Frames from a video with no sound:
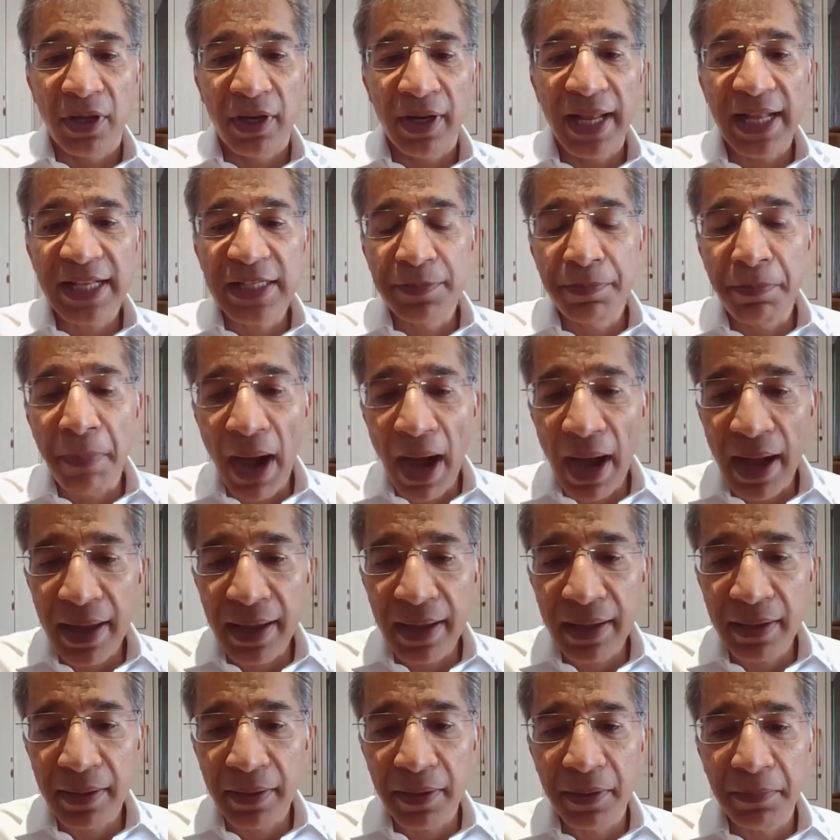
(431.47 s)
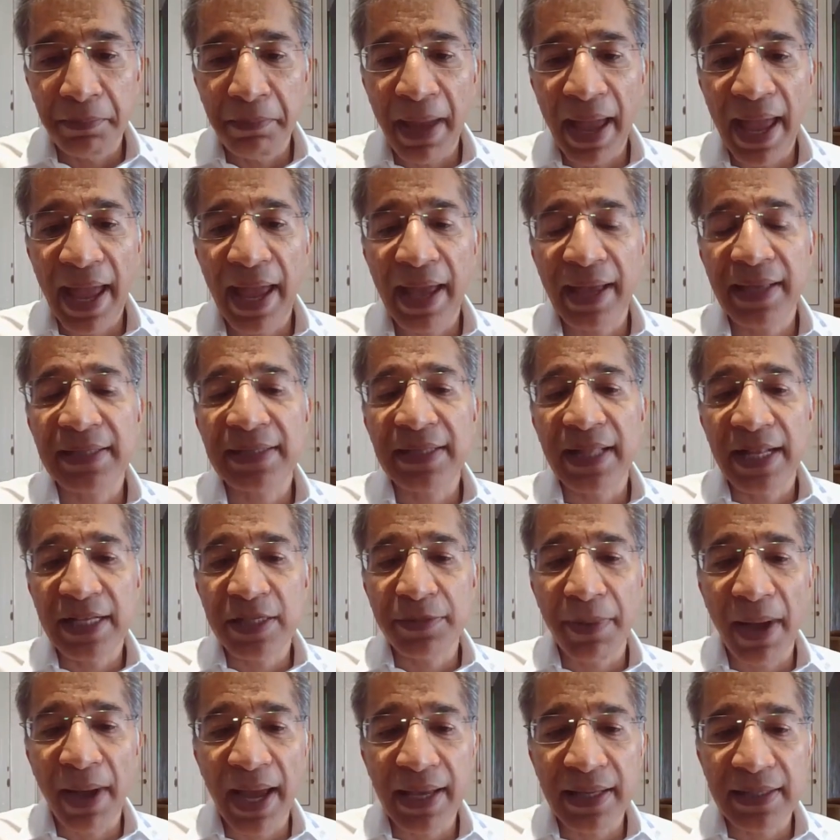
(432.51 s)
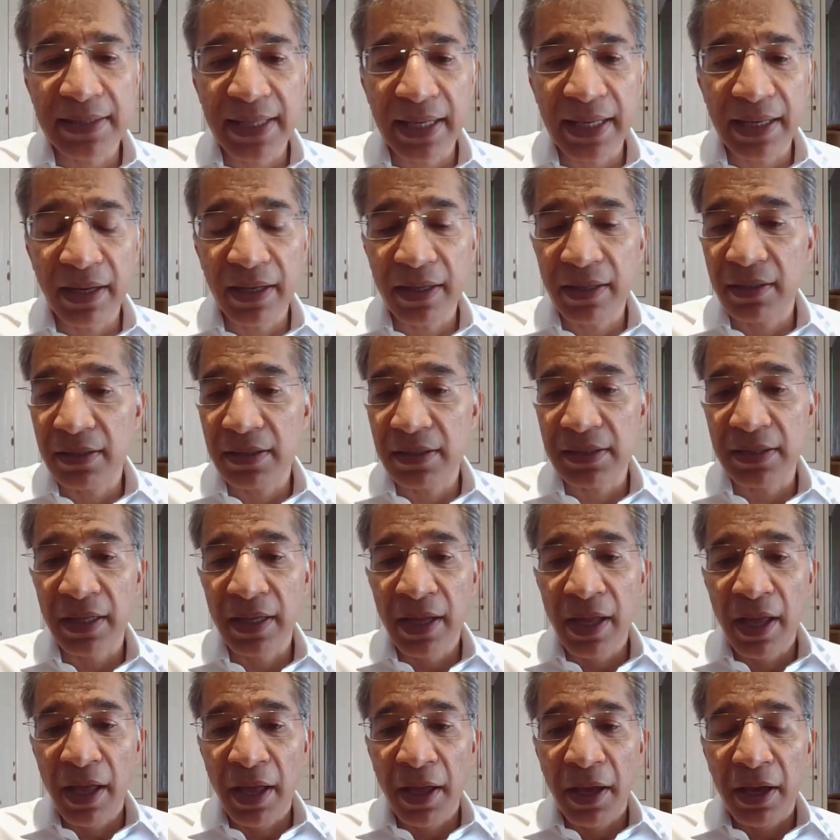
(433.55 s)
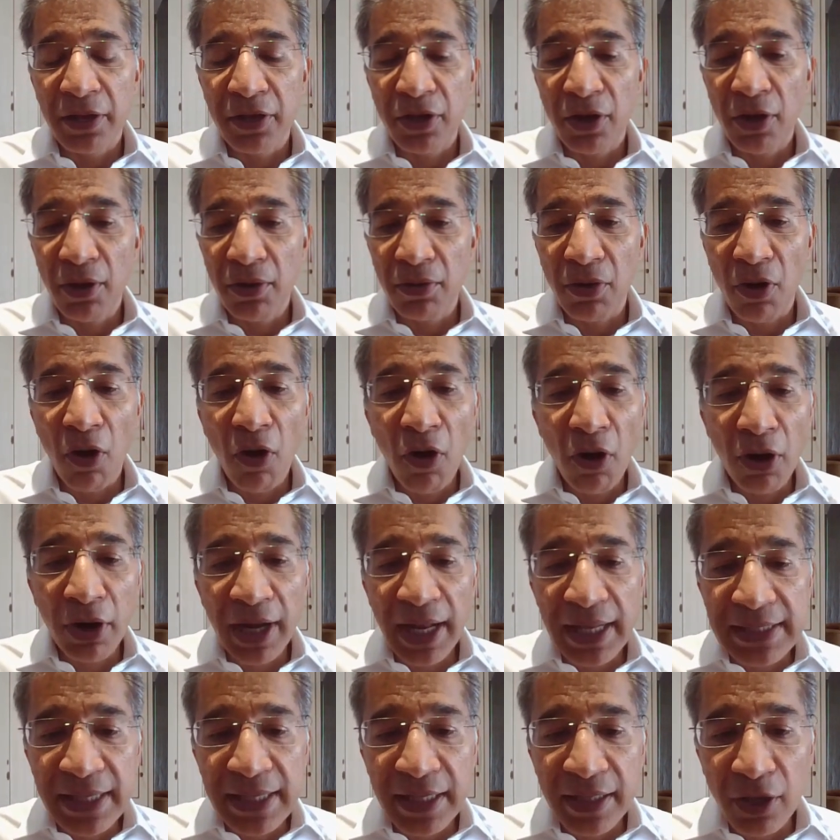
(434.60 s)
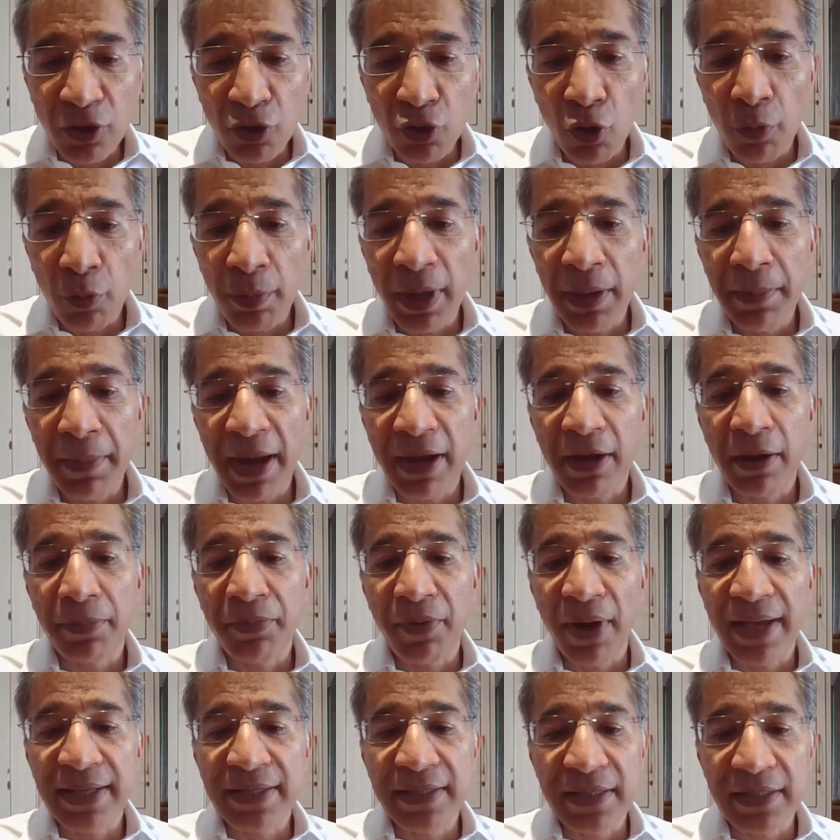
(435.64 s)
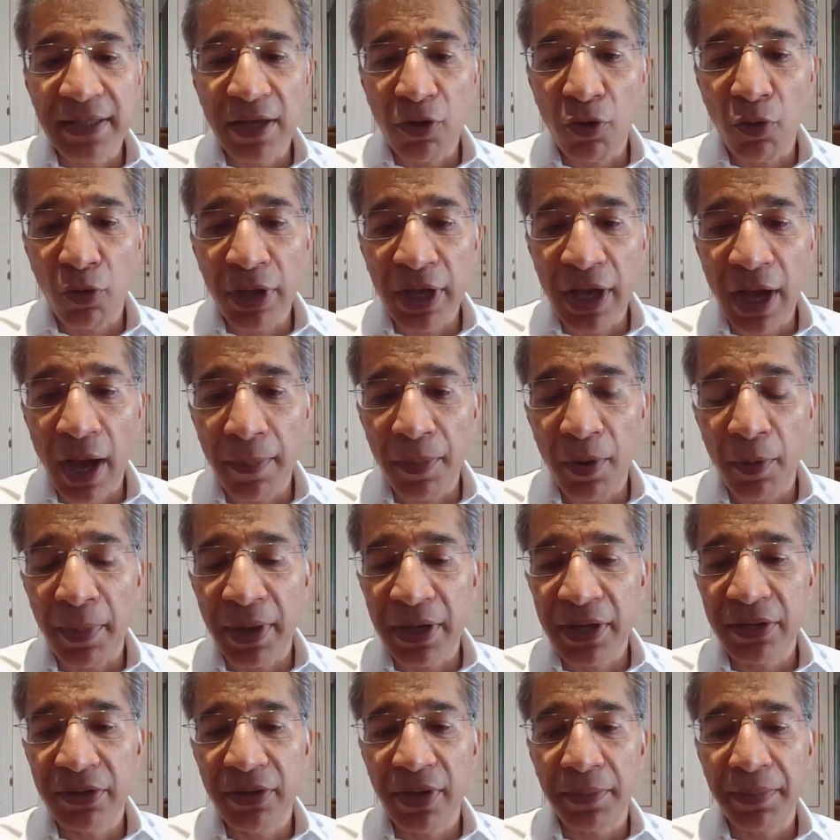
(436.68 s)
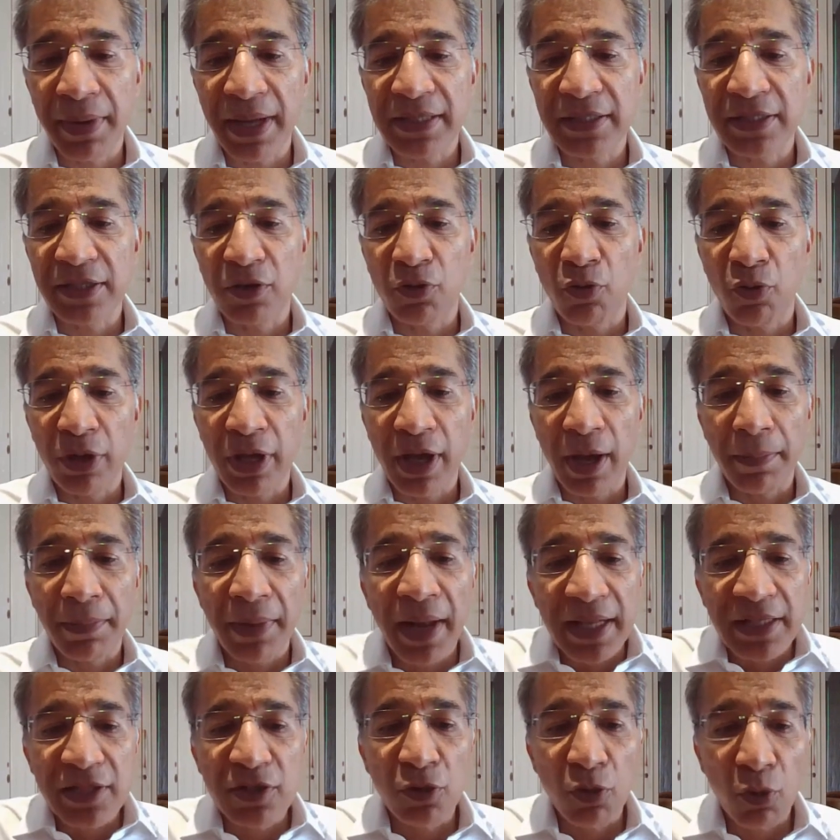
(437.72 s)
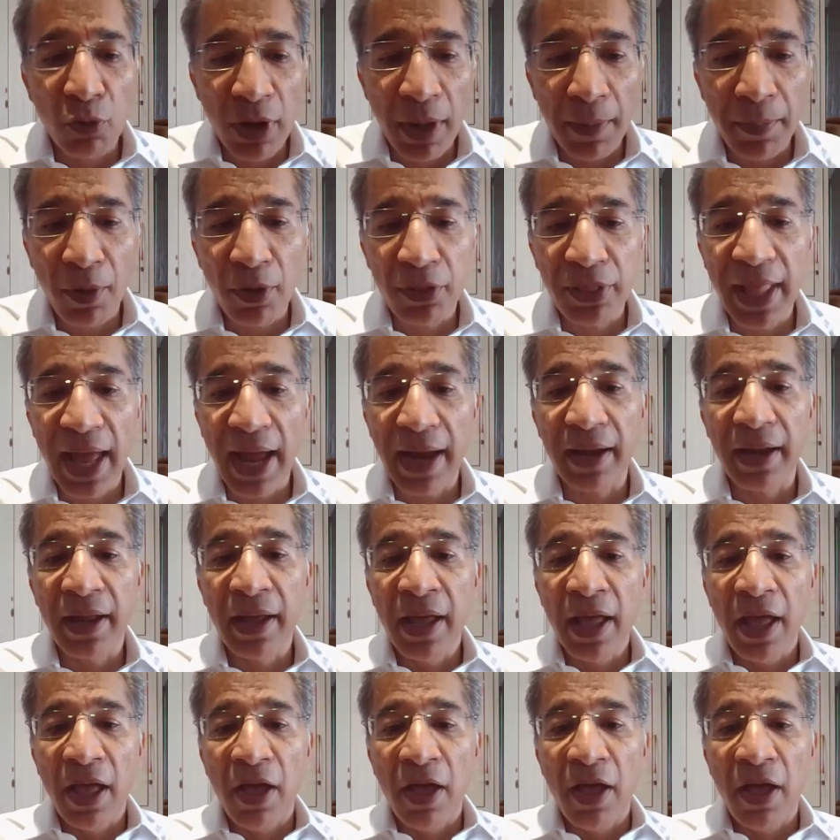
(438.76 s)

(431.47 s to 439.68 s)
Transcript: Let's buy banks, let's buy cyclicals, or let's say the global metal prices are going up or material prices are going up. Let's load up on that.